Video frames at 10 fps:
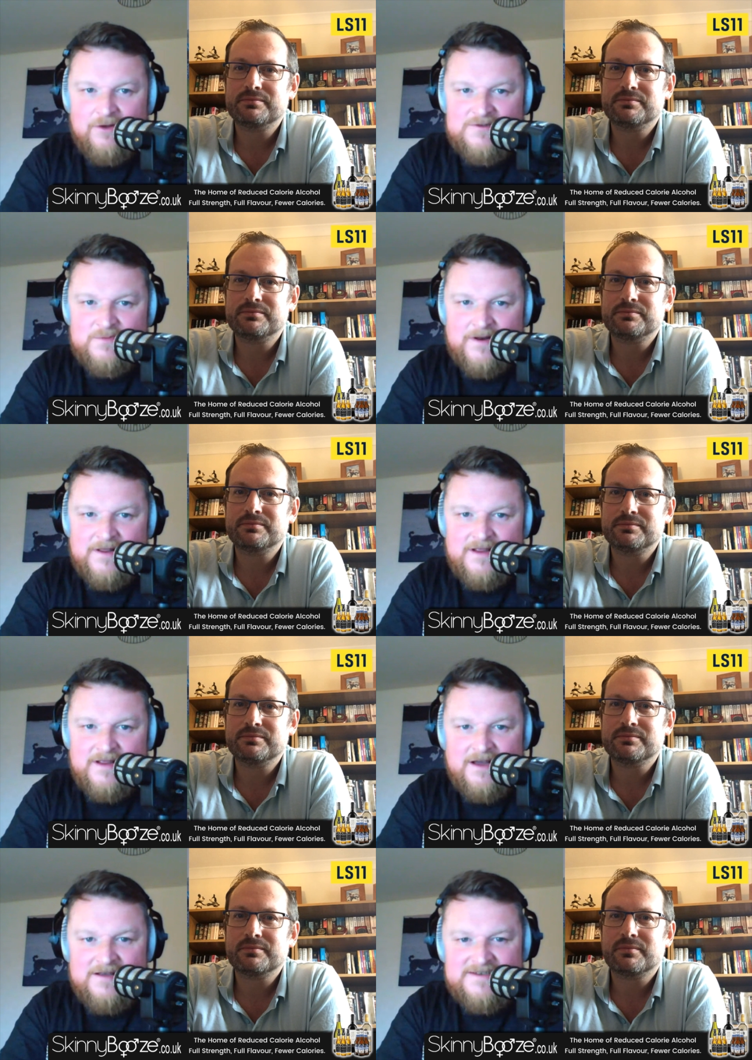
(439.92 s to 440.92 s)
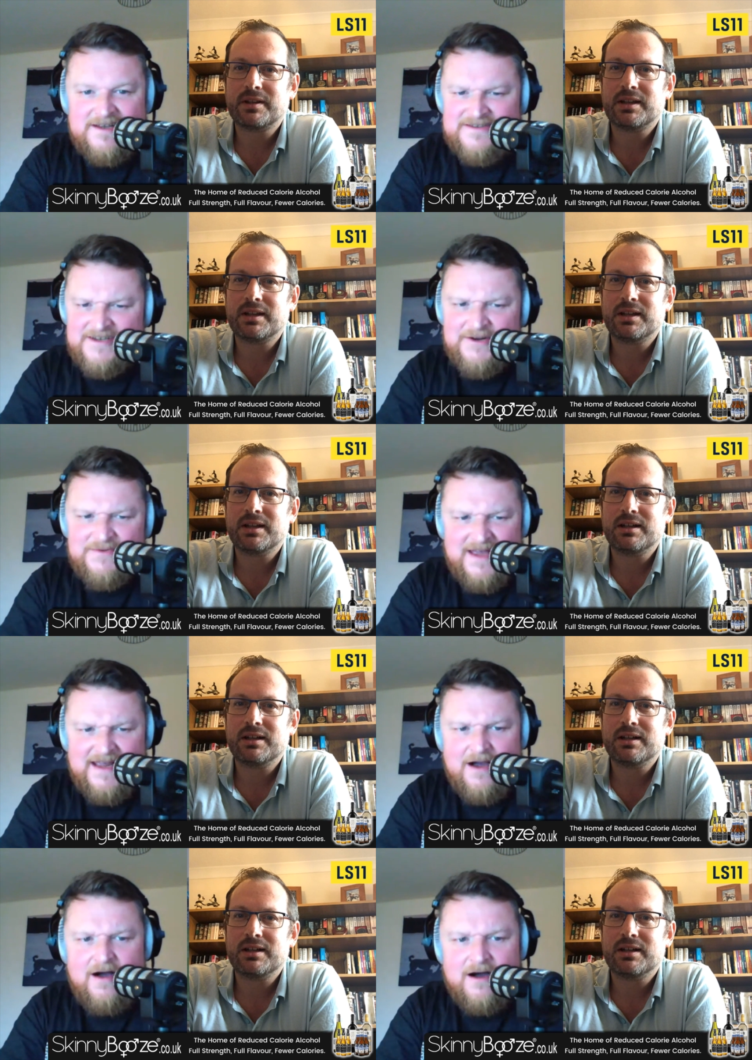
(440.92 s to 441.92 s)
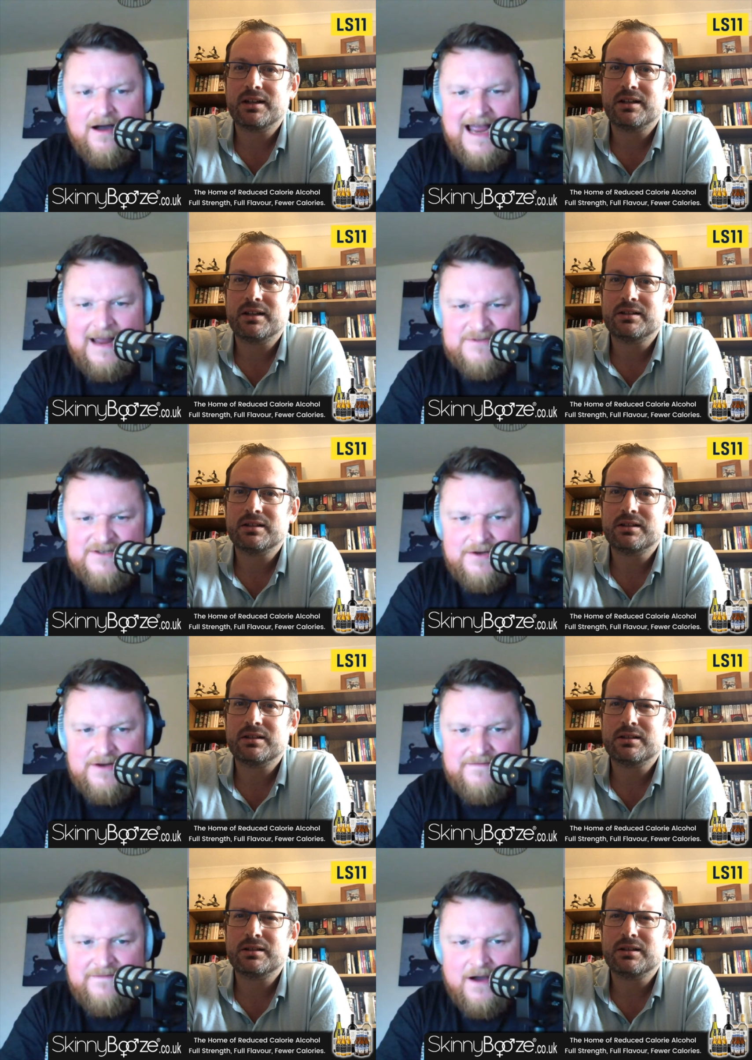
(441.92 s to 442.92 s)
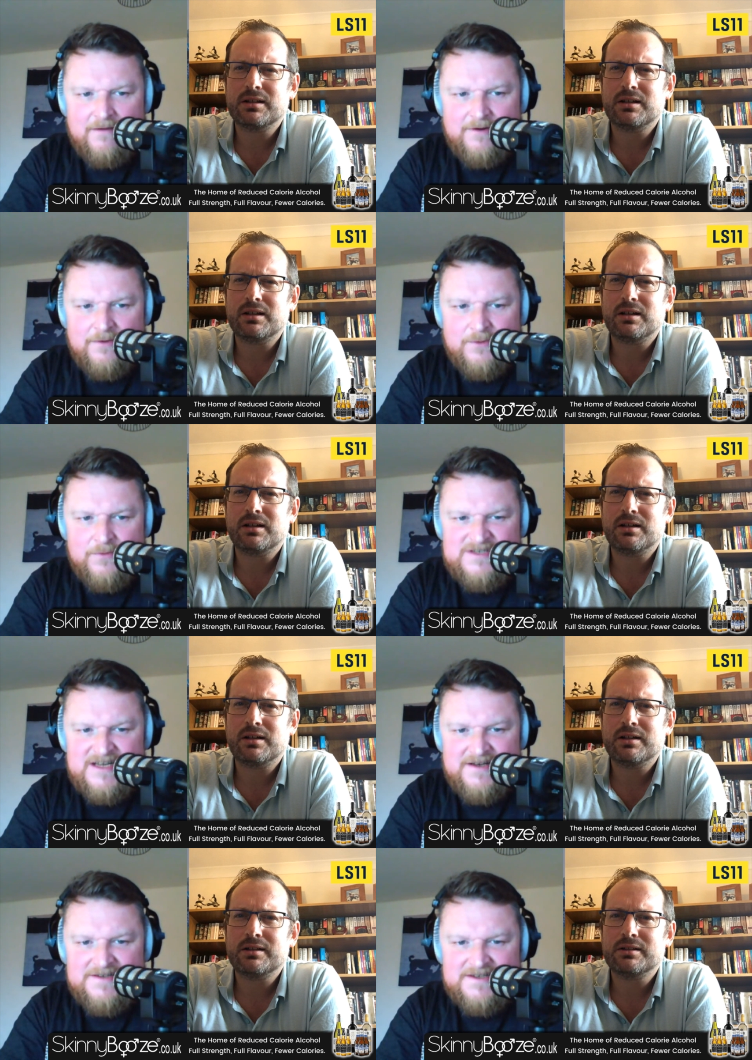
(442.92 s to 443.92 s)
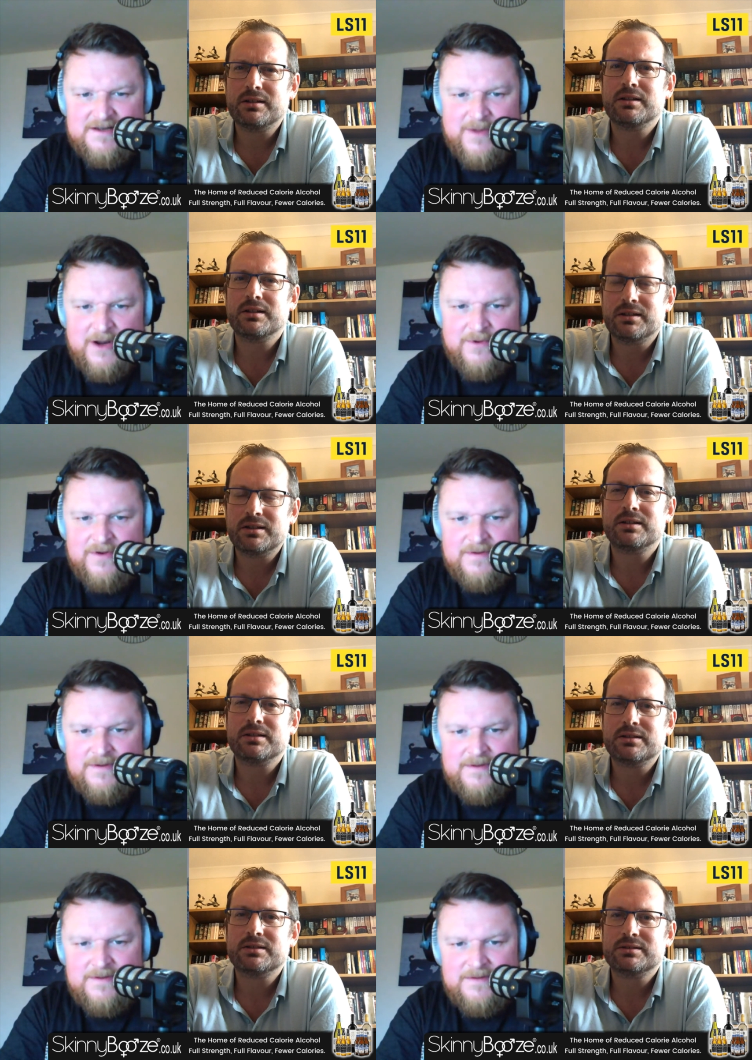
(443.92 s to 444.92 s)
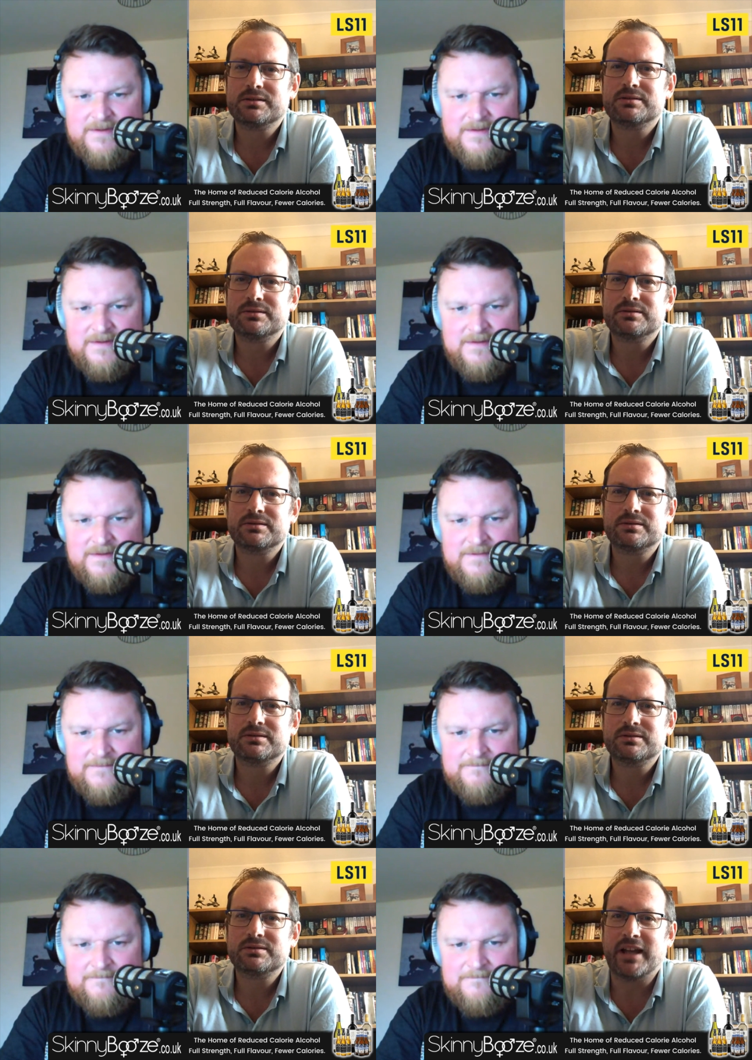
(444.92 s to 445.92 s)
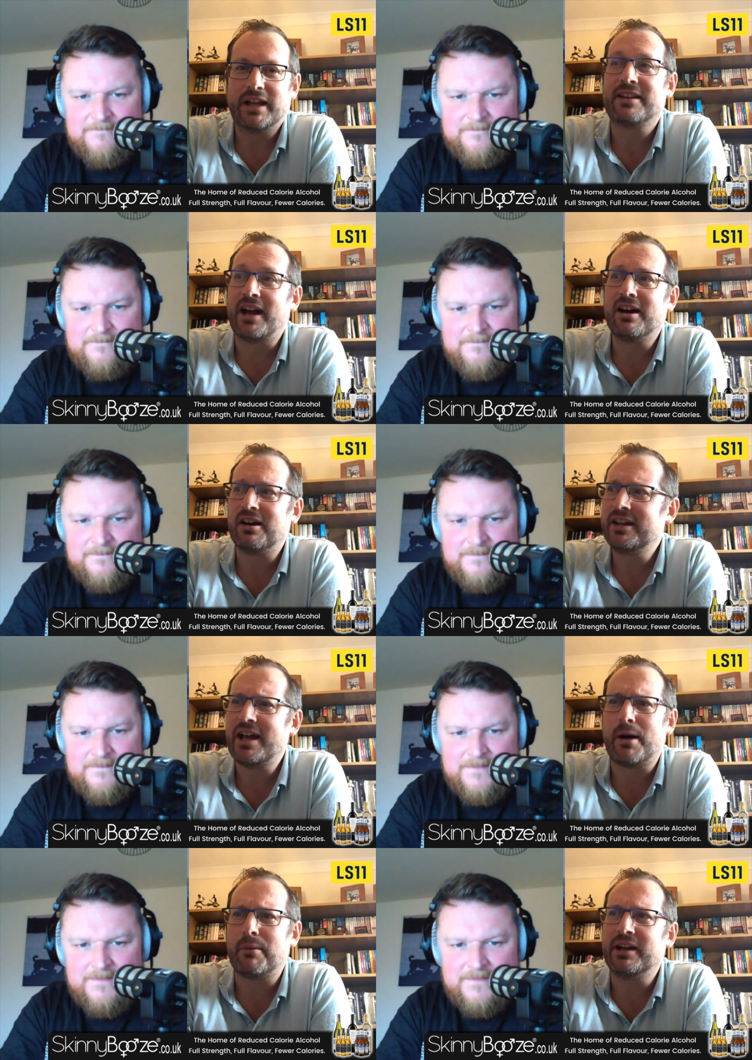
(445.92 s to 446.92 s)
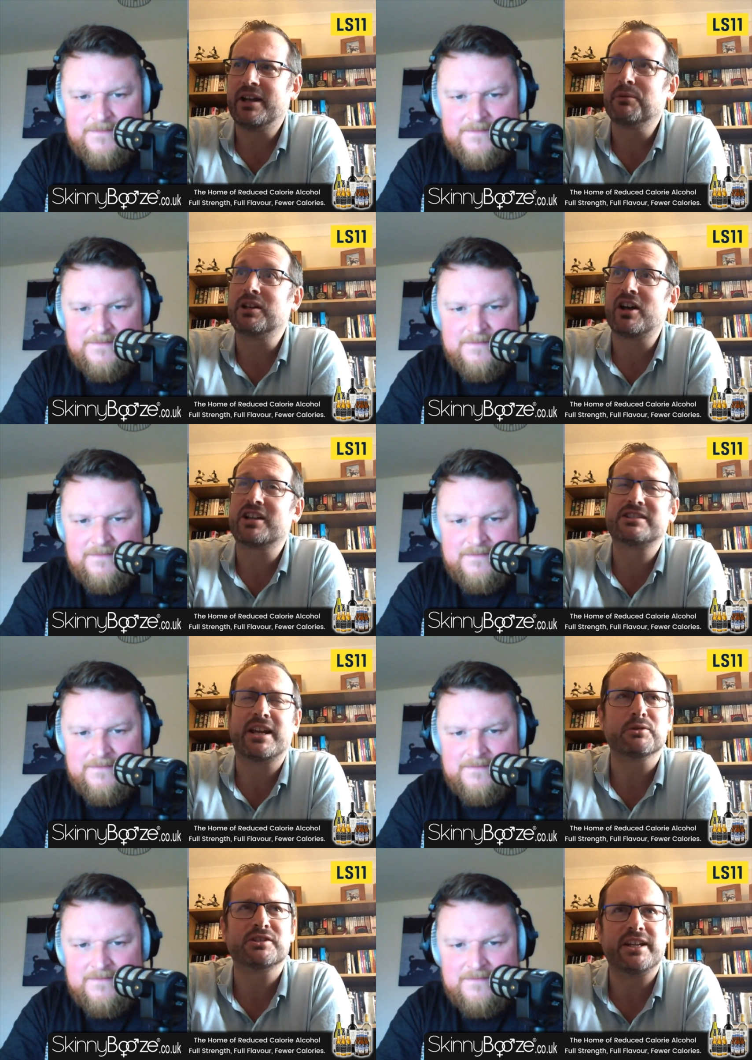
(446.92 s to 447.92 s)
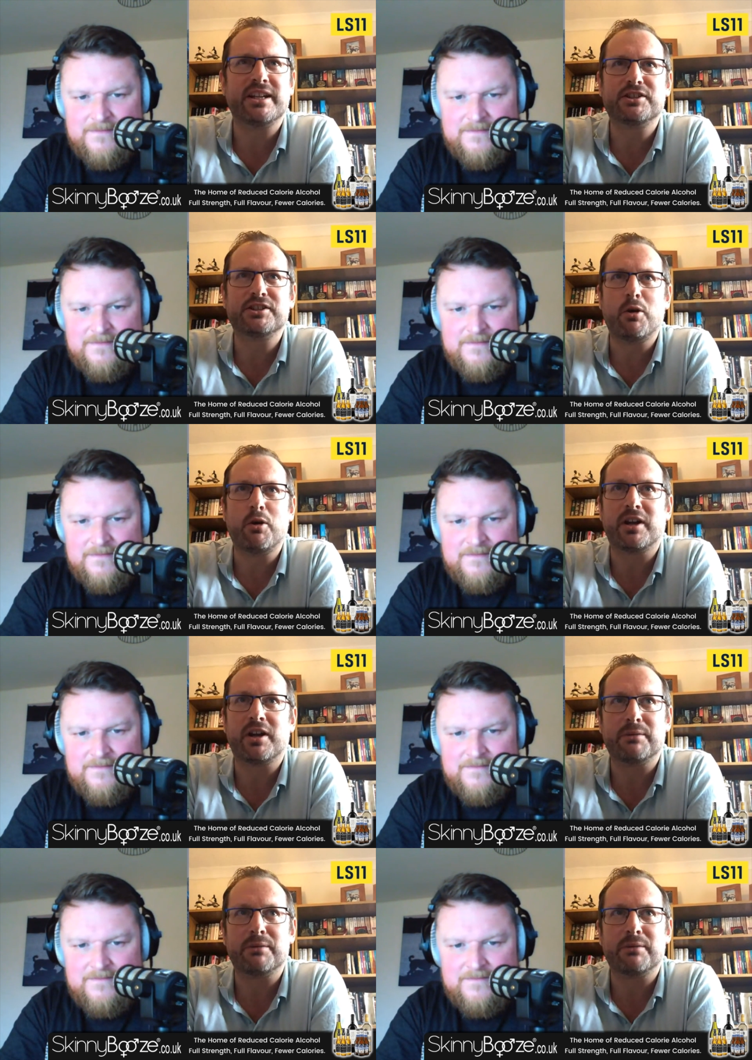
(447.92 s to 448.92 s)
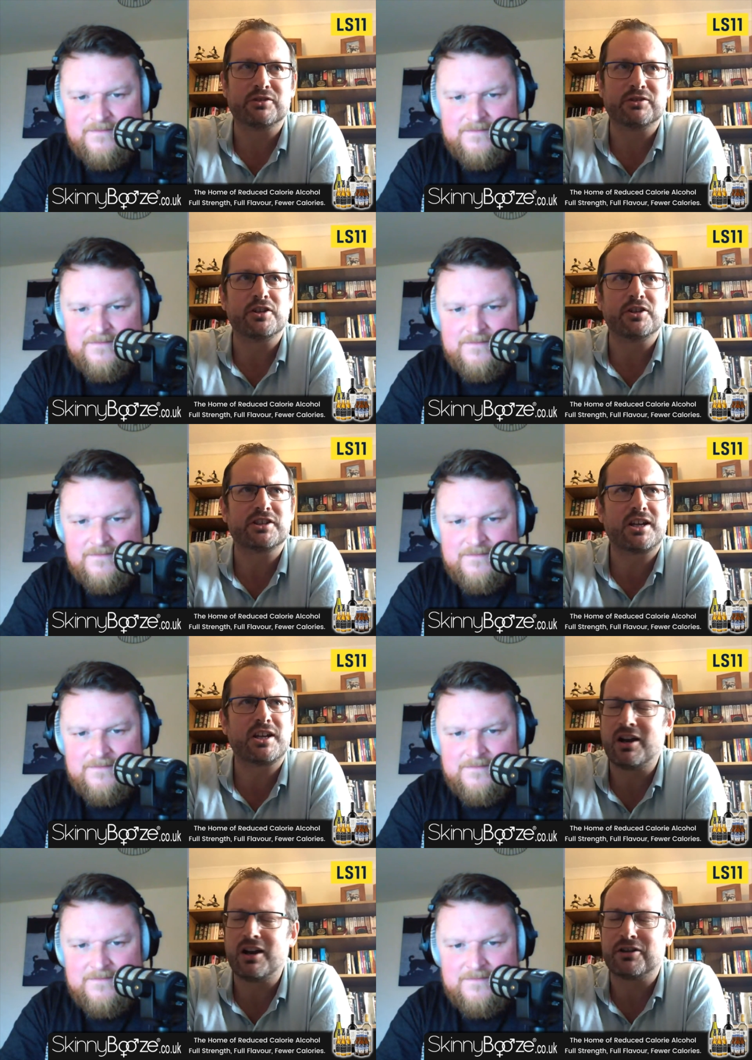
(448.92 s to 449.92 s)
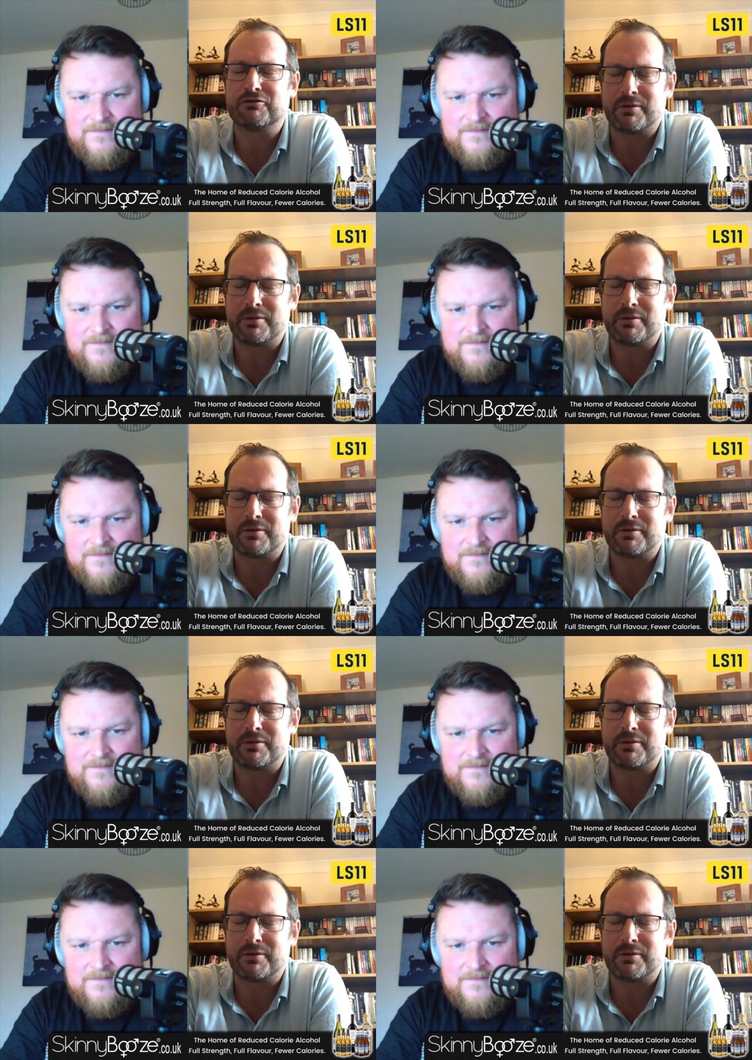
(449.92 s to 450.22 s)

Speaker 1: lost one in the last set. So they are absolutely firing on all cylinders at the moment.
Speaker 2: Yeah, they are. Yeah, I mean, it would, like I said, it was the two home games they lost on the trot to Carlisle and